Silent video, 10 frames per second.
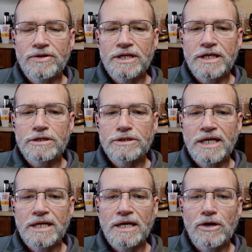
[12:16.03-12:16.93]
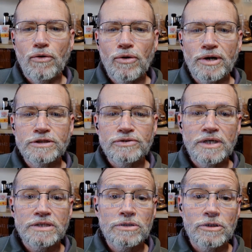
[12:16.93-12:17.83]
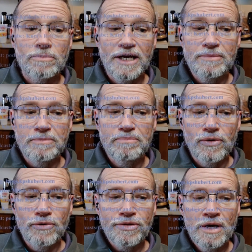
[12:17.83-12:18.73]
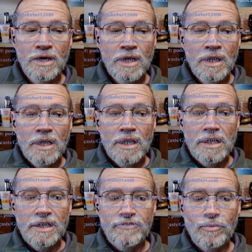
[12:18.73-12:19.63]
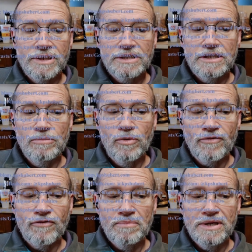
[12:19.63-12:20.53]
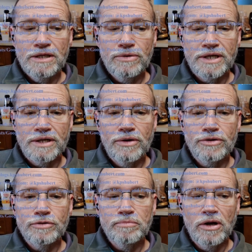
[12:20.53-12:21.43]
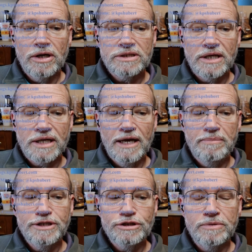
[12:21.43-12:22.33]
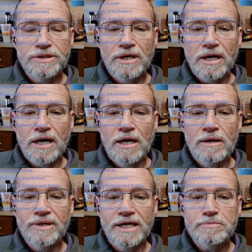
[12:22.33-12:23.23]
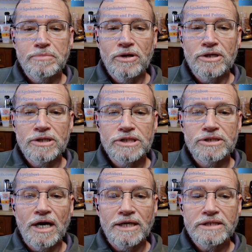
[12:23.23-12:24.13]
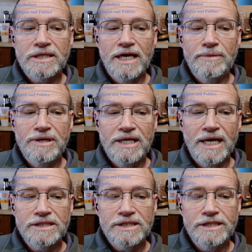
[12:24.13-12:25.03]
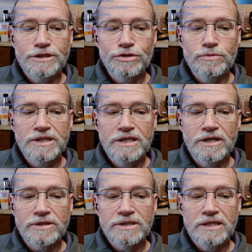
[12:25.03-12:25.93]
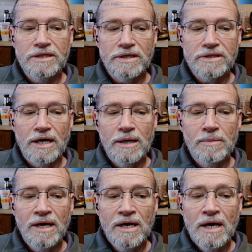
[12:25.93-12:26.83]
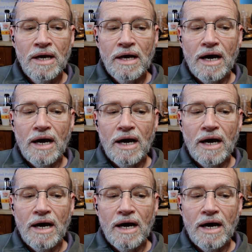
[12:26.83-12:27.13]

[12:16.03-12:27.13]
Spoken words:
you found it entertaining or instructional and maybe both. If you want to see more from me, you can go to blogs.kpschubert.com. That's blogs.kpschubert.com.